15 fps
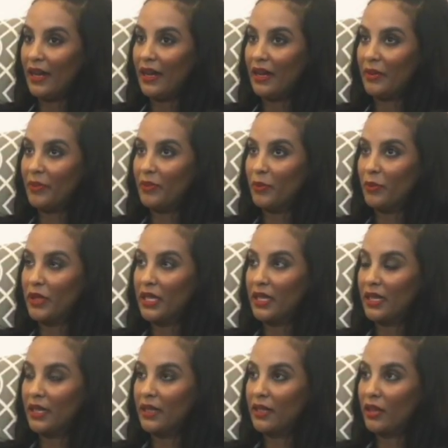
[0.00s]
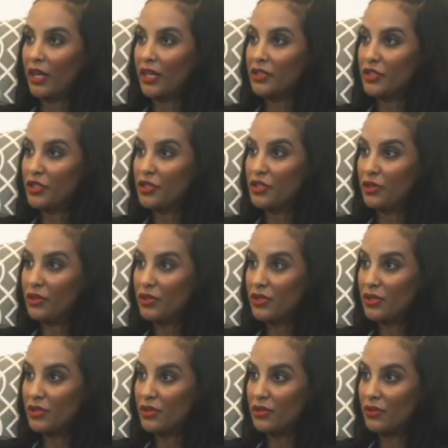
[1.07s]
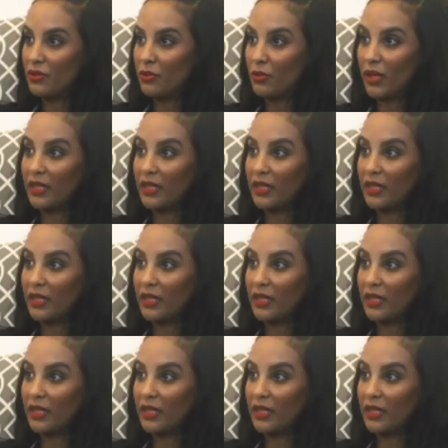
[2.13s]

We got introduced to a wonderful